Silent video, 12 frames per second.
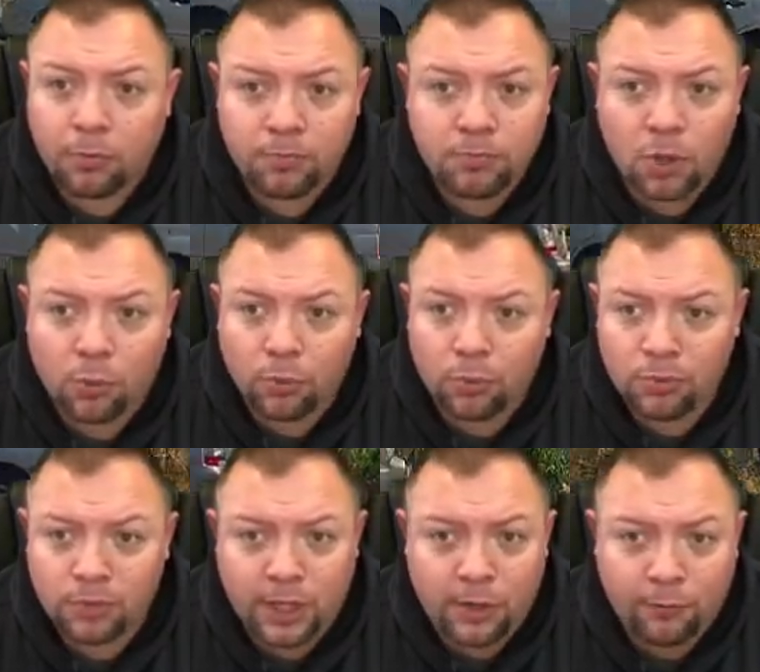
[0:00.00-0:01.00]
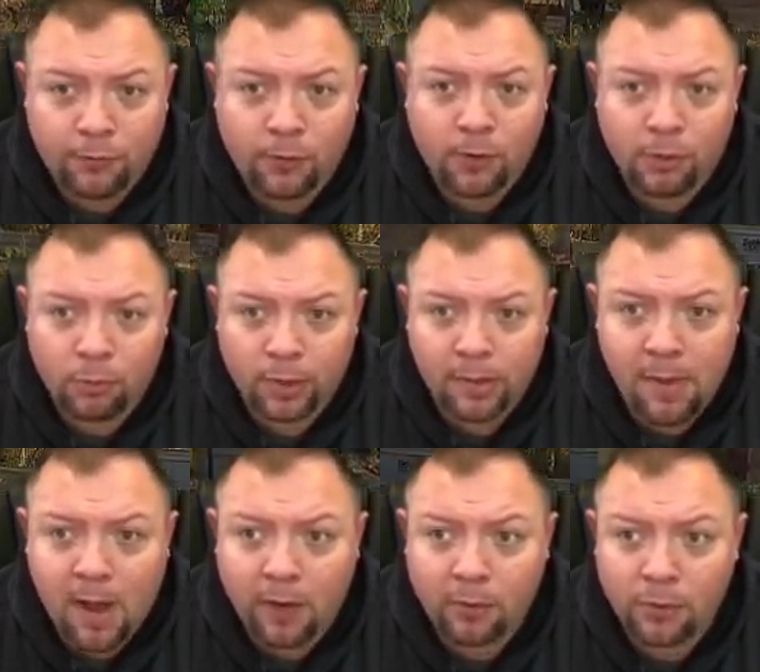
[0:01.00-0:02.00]
total, full-on
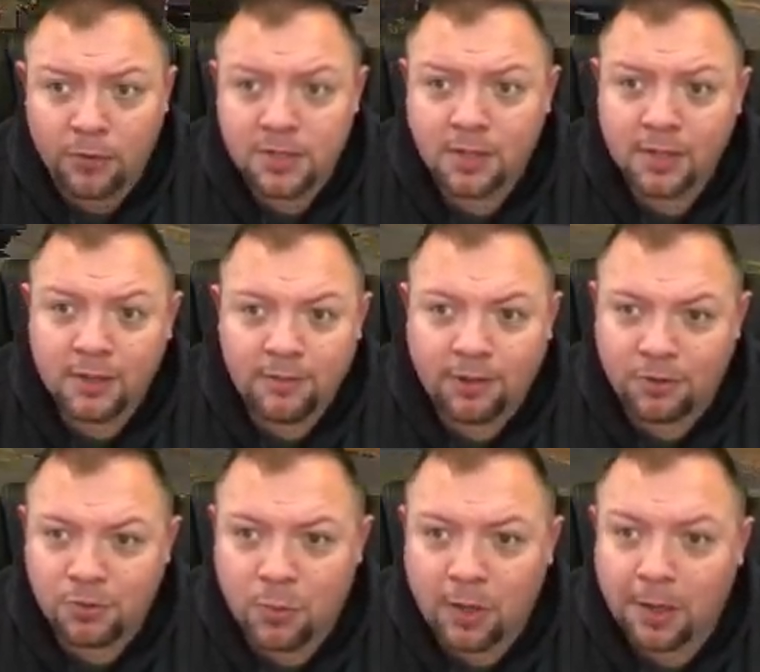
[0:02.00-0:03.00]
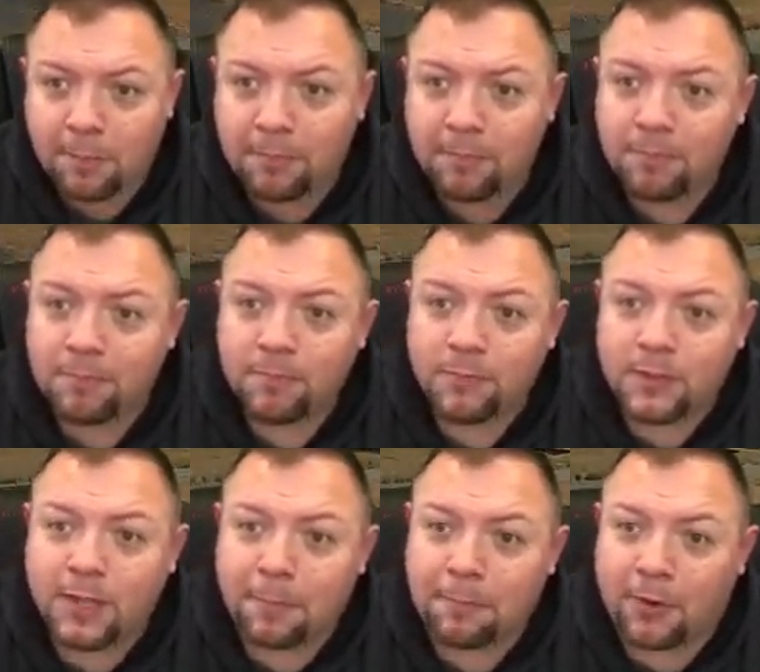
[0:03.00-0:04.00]
remodels. There's one
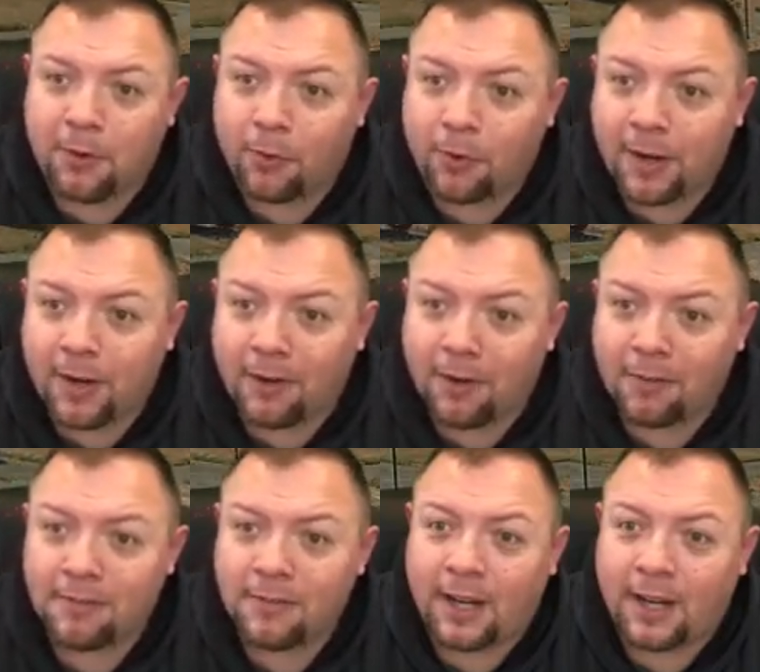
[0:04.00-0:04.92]
up the corner here.